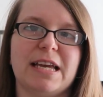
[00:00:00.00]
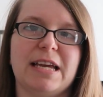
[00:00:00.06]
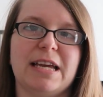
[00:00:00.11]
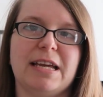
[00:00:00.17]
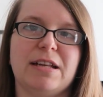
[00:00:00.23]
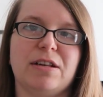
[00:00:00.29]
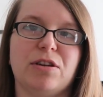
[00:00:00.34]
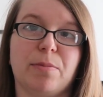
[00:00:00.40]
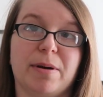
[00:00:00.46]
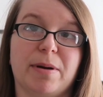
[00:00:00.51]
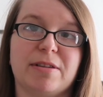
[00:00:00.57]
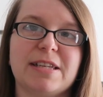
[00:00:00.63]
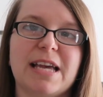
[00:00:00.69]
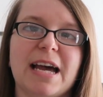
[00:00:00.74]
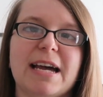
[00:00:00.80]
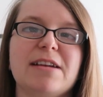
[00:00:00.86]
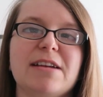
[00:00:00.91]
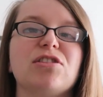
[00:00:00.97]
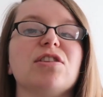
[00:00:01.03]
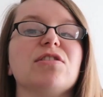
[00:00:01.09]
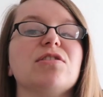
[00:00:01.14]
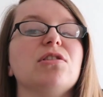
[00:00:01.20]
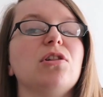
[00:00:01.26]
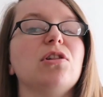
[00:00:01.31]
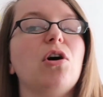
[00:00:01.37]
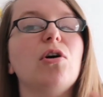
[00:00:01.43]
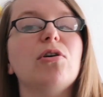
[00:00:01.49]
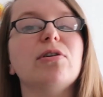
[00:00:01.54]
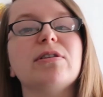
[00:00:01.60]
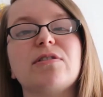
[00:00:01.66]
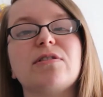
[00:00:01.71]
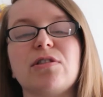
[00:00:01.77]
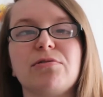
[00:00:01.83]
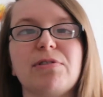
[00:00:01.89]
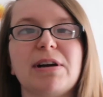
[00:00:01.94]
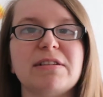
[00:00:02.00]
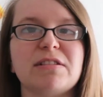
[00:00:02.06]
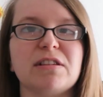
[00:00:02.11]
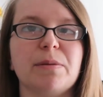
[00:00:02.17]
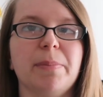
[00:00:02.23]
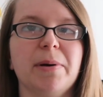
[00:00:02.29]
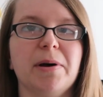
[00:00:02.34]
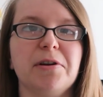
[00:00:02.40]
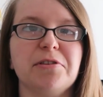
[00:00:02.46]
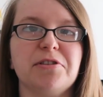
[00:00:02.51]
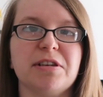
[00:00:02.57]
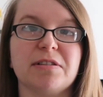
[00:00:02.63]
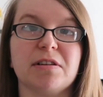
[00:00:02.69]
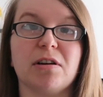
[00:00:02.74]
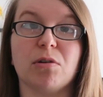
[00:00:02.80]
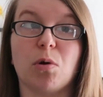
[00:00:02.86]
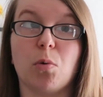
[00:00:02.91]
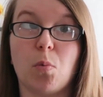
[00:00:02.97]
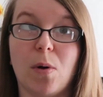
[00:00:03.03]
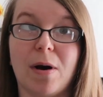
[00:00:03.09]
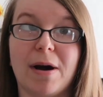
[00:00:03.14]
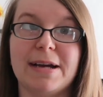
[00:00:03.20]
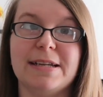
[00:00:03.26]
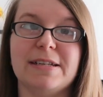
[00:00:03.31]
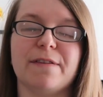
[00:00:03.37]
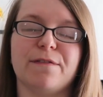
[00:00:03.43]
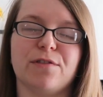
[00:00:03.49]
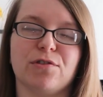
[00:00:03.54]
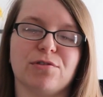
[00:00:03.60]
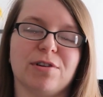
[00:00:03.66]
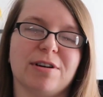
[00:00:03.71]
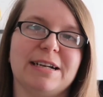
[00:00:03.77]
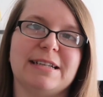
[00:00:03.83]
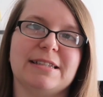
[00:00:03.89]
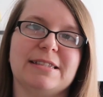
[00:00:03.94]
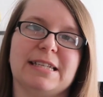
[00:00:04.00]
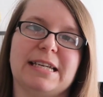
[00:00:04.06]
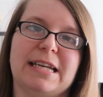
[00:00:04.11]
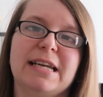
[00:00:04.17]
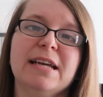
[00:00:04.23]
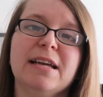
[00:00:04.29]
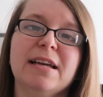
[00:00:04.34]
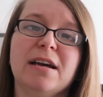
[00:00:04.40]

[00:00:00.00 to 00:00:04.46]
in your bird's cage as long as the rest of the perches are a wide variety.